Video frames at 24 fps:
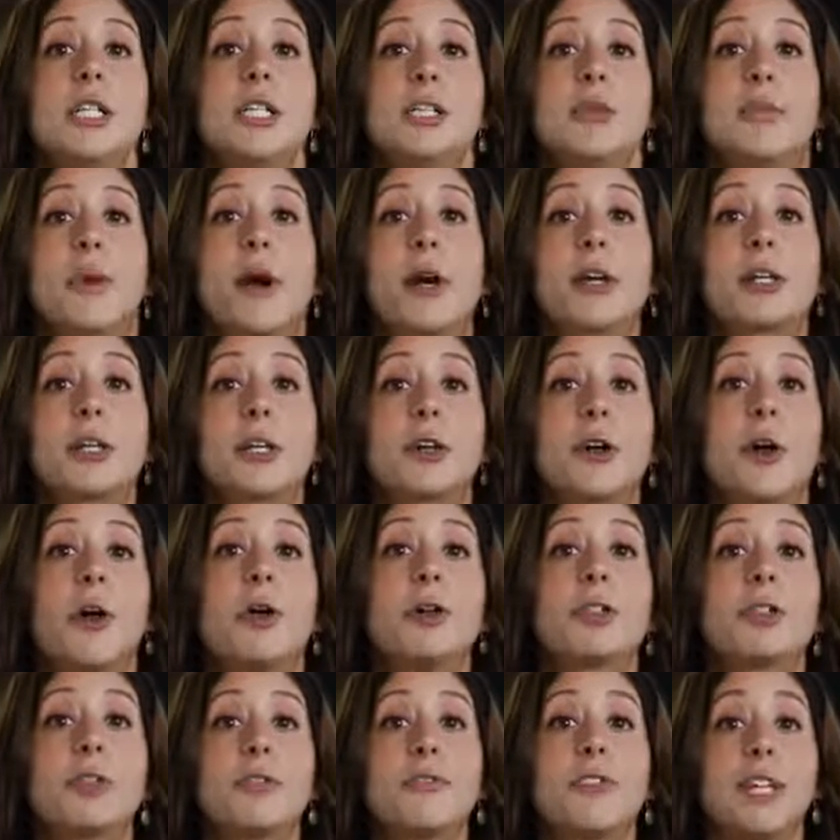To mark your
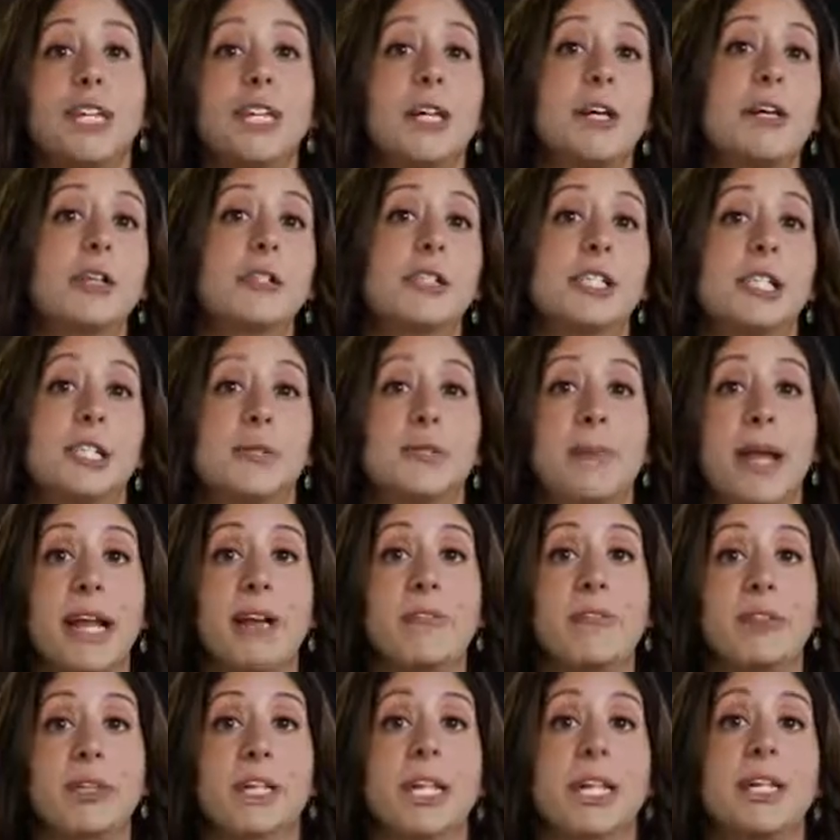older videos as
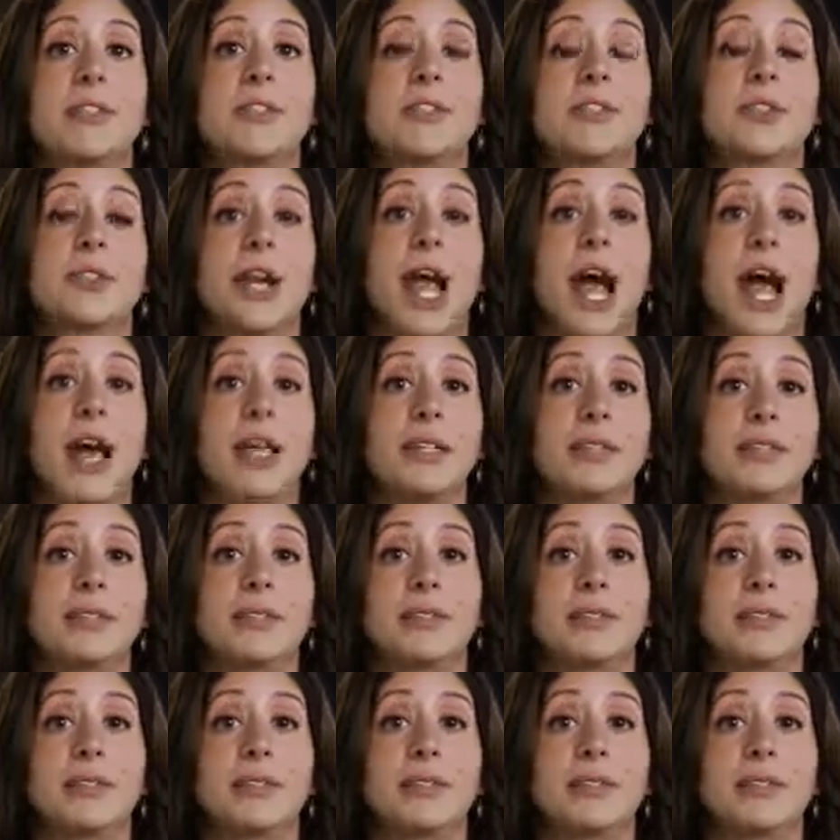made for kids or not,